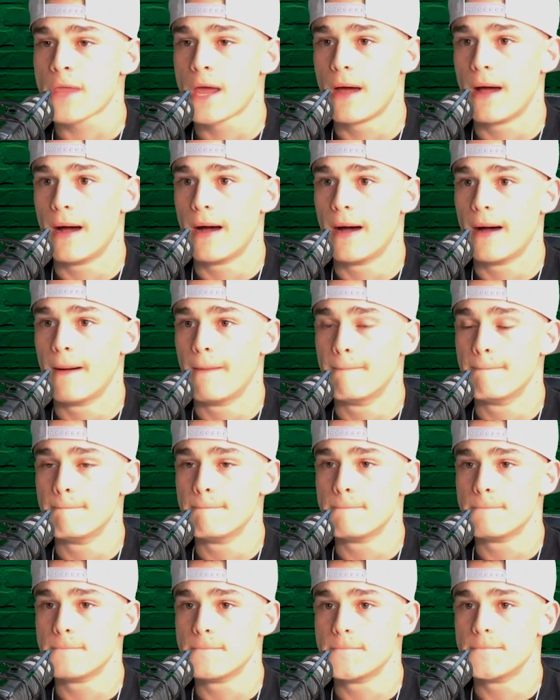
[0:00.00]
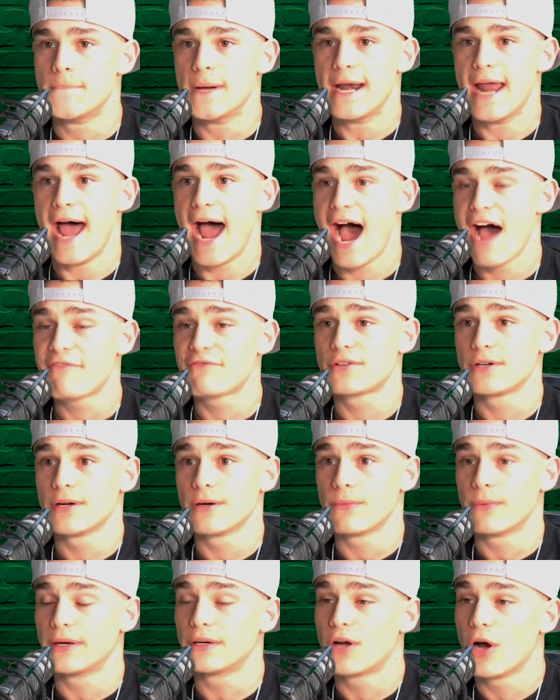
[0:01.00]
But after,
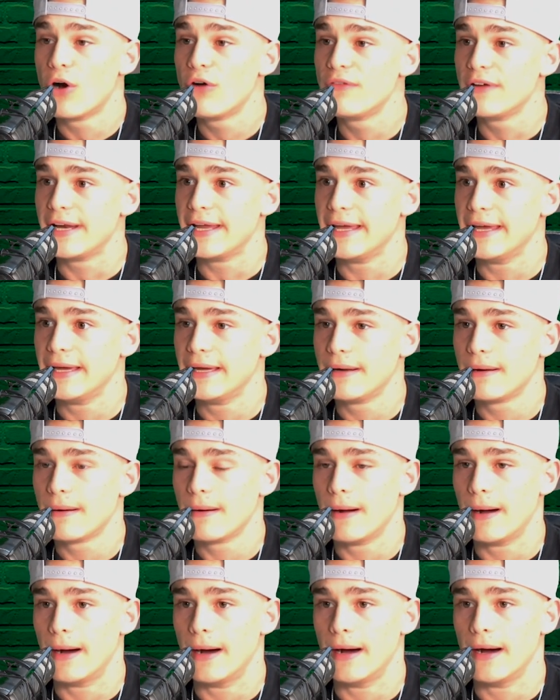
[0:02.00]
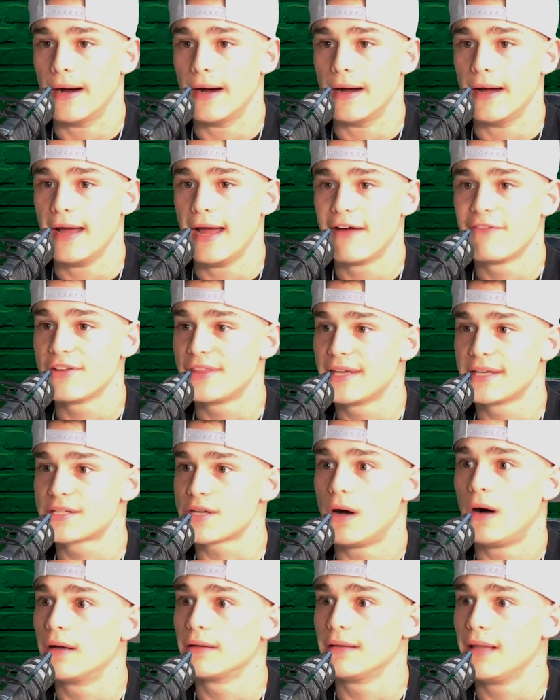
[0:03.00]
when COVID hit, everything's
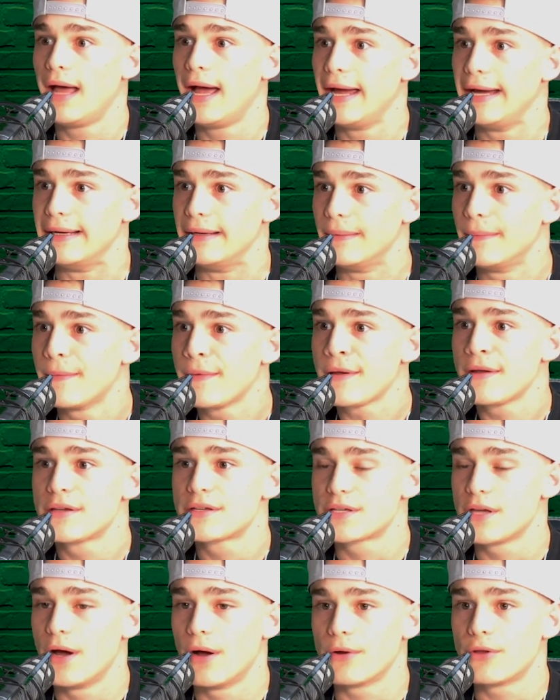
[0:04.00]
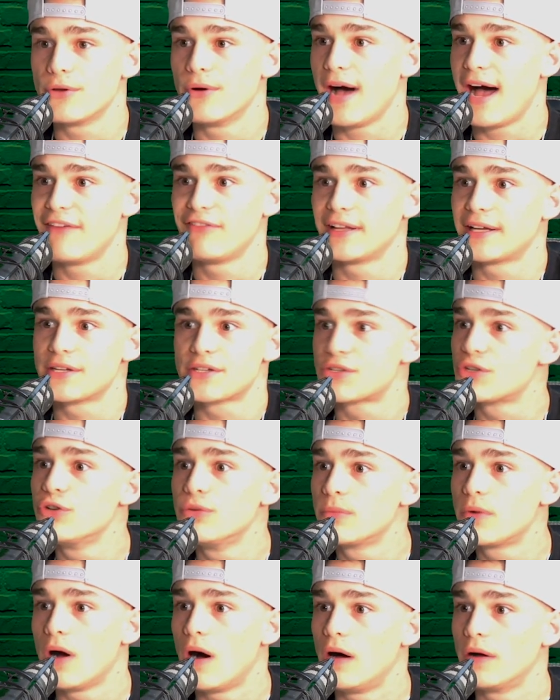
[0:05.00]
online. So you'll have like a
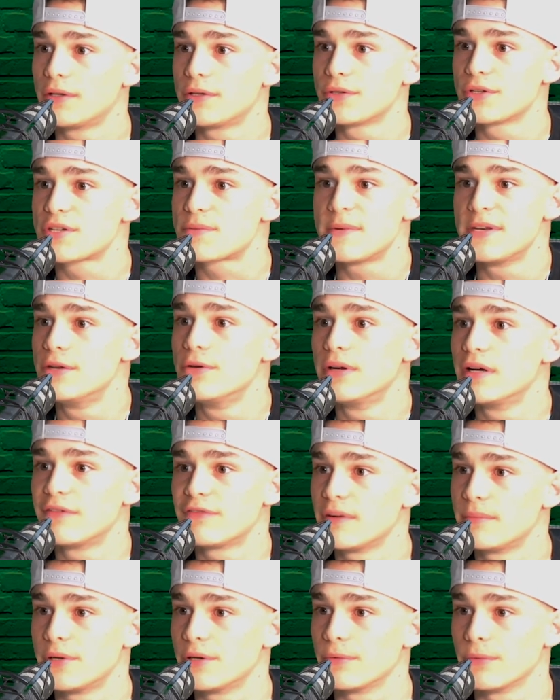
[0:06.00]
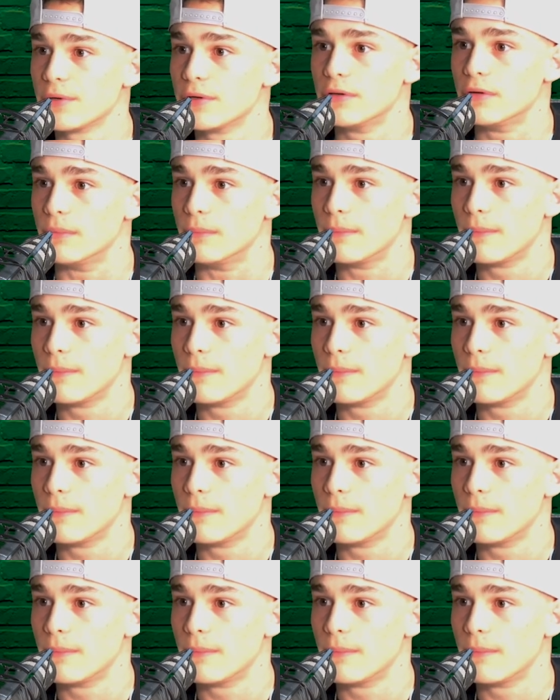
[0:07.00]
Zoom call and you'll just be doing it from your room.